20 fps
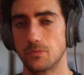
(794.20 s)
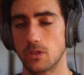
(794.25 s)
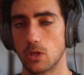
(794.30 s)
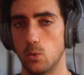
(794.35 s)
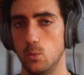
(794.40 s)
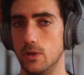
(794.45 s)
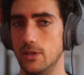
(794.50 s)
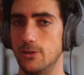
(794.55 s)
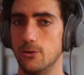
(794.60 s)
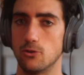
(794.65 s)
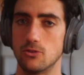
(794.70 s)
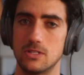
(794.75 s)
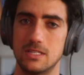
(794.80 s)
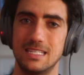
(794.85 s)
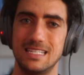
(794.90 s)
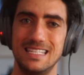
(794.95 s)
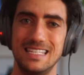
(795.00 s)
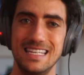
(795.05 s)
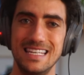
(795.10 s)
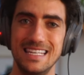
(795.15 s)
we don't
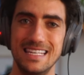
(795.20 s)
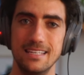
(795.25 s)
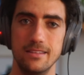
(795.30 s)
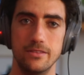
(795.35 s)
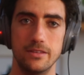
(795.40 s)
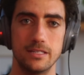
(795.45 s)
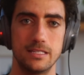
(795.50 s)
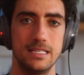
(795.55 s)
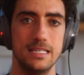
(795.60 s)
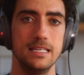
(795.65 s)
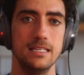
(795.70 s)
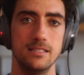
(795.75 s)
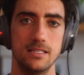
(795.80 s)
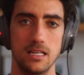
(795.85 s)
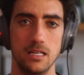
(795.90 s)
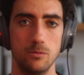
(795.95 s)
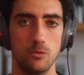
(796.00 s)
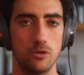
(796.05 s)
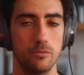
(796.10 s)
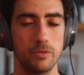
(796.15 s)
see the seeds
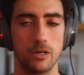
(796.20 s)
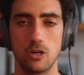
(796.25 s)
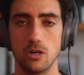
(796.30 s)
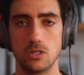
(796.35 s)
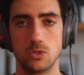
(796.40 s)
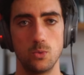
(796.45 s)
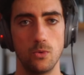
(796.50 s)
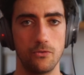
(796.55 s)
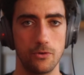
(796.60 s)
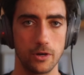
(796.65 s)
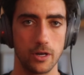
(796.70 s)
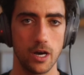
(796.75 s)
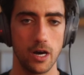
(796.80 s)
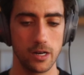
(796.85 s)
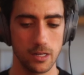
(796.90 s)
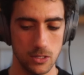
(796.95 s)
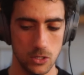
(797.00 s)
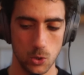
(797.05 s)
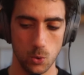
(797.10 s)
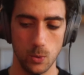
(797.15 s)
anymore because we forgot
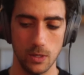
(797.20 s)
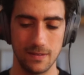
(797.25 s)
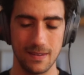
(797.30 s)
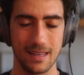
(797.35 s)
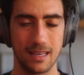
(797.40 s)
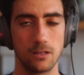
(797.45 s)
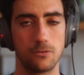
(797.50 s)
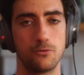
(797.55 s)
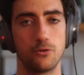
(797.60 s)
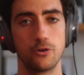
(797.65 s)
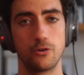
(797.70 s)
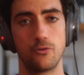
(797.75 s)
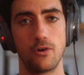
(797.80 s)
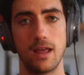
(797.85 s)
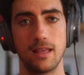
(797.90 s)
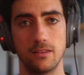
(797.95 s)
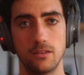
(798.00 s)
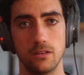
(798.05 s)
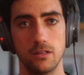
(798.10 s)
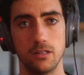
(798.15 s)
it, so we take it for
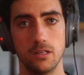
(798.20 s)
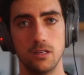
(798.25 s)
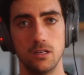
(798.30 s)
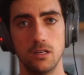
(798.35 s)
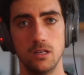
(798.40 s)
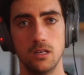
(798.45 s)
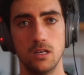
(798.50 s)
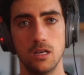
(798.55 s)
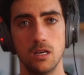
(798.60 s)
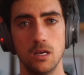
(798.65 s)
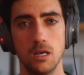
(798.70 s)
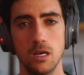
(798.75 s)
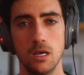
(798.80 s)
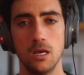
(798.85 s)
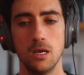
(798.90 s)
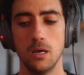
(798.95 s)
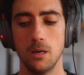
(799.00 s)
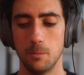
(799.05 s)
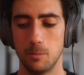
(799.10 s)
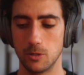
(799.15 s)
granted.
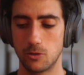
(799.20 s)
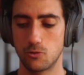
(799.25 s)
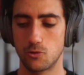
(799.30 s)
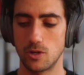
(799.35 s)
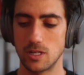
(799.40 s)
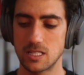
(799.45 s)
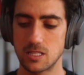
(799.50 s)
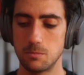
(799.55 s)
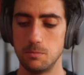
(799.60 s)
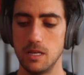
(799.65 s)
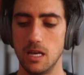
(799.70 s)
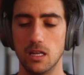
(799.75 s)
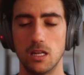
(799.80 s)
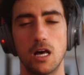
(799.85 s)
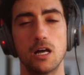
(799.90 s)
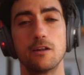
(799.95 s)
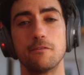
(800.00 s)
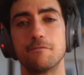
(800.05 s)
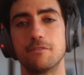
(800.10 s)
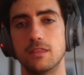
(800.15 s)
But trust me, a
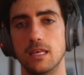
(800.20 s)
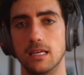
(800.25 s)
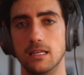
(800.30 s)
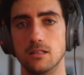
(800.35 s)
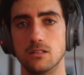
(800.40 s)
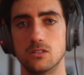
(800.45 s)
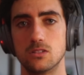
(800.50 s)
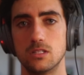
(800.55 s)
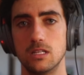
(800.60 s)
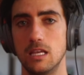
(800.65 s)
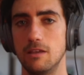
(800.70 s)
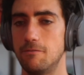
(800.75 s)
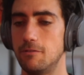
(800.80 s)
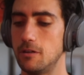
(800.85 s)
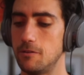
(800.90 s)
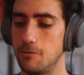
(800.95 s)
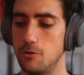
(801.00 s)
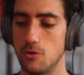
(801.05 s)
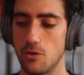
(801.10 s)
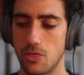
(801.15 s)
lot of things, even
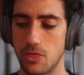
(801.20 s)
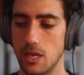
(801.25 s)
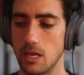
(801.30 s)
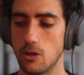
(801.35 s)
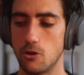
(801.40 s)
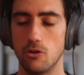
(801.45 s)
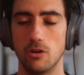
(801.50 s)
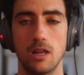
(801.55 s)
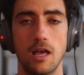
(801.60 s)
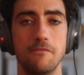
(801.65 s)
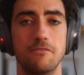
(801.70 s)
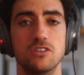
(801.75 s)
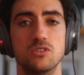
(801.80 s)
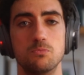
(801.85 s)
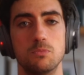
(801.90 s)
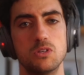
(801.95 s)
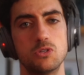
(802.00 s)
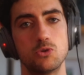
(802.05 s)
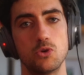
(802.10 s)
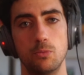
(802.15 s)
if you think your life is
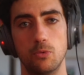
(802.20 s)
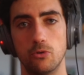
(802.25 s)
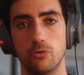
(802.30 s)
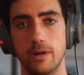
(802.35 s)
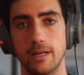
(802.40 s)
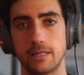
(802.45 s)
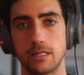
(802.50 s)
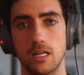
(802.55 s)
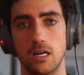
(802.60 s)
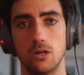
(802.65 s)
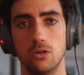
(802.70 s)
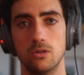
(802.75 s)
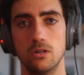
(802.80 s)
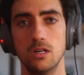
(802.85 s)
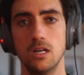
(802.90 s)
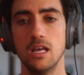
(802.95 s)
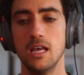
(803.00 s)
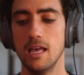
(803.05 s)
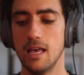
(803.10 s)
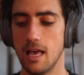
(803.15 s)
miserable right now,
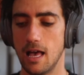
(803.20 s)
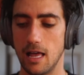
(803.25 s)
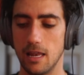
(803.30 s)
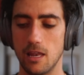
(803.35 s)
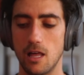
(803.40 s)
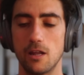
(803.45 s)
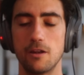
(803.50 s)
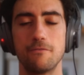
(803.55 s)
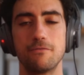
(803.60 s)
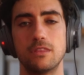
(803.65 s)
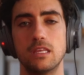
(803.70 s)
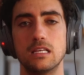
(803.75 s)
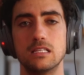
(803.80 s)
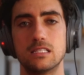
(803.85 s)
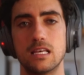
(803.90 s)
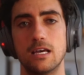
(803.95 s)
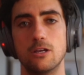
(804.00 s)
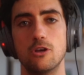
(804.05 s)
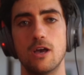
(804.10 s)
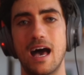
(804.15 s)
a lot of things
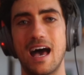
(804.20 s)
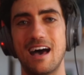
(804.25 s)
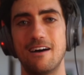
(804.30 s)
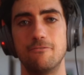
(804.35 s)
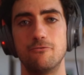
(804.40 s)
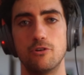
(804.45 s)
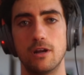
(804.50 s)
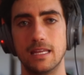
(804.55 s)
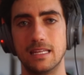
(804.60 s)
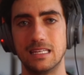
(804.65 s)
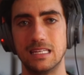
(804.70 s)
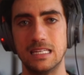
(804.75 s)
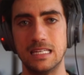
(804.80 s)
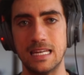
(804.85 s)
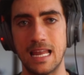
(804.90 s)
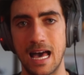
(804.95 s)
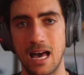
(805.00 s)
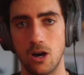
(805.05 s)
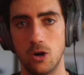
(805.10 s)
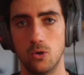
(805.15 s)
that you have right
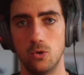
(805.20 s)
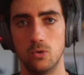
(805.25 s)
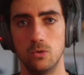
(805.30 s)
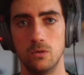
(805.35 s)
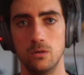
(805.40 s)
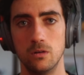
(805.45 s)
now